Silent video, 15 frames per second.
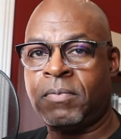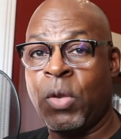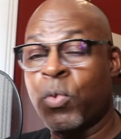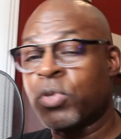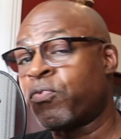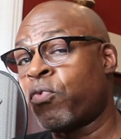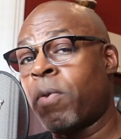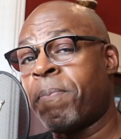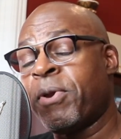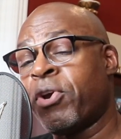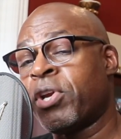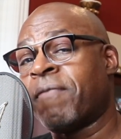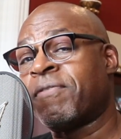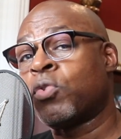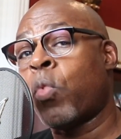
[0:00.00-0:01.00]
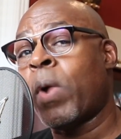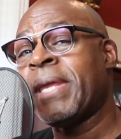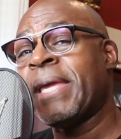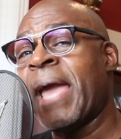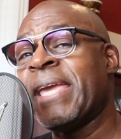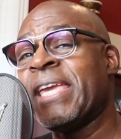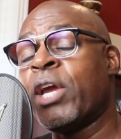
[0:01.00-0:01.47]
was for a period of
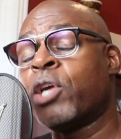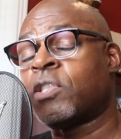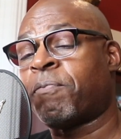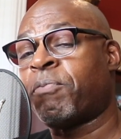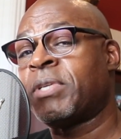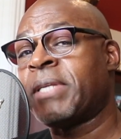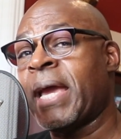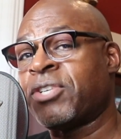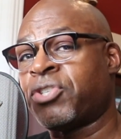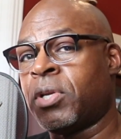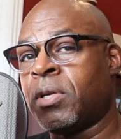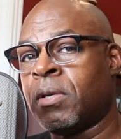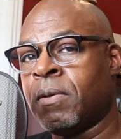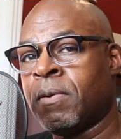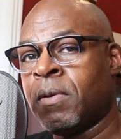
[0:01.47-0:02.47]
28 years of protection,